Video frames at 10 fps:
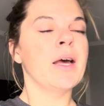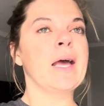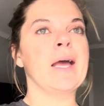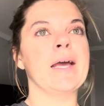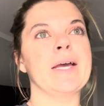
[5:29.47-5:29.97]

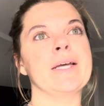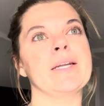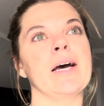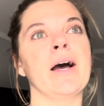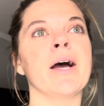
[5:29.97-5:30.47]

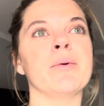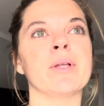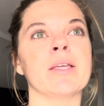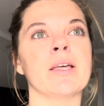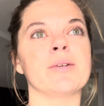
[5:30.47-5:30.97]
and I
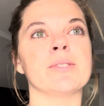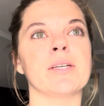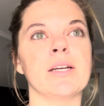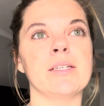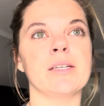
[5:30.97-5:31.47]
really thought it was a
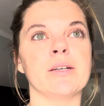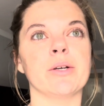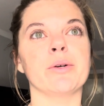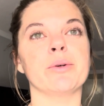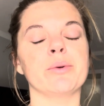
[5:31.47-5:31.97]
good idea to
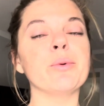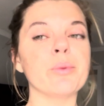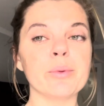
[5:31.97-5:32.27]
go